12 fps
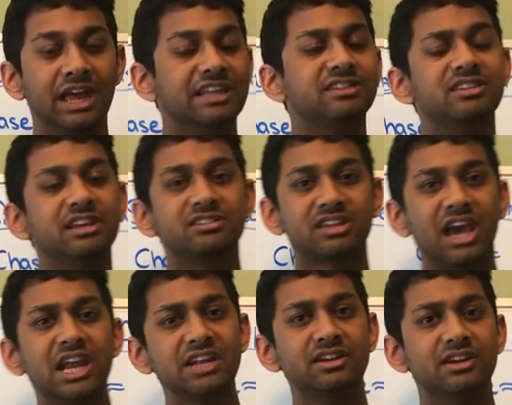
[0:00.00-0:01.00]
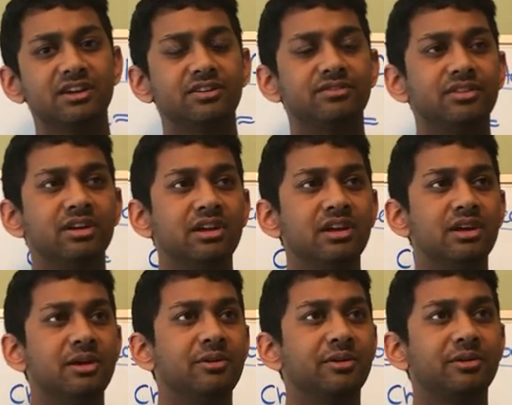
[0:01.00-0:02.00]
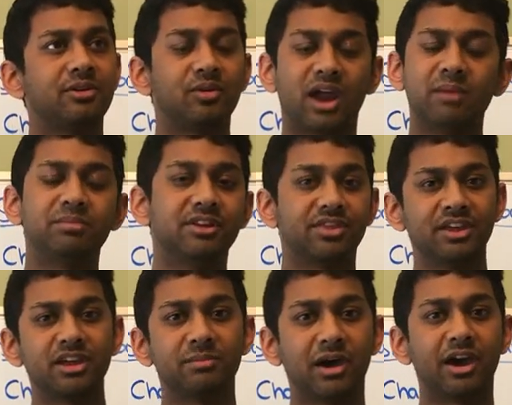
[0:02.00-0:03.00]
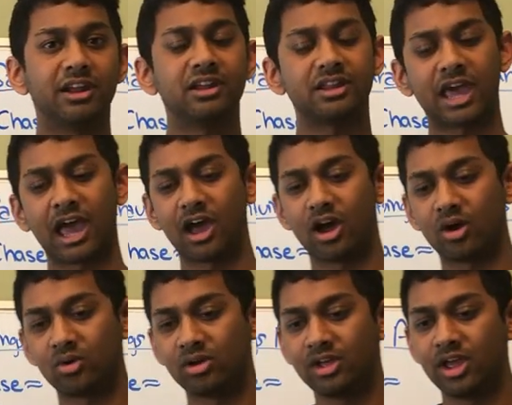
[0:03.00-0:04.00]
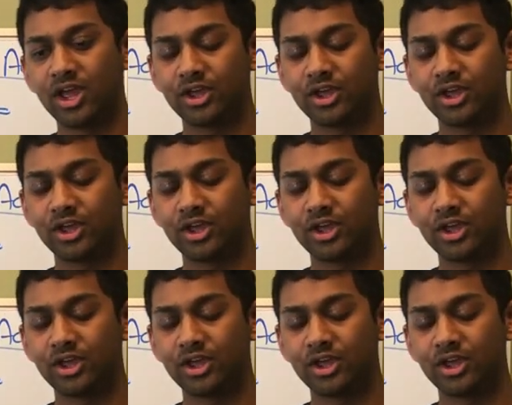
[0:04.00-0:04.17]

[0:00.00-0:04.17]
It's kind of crappy to think about it, how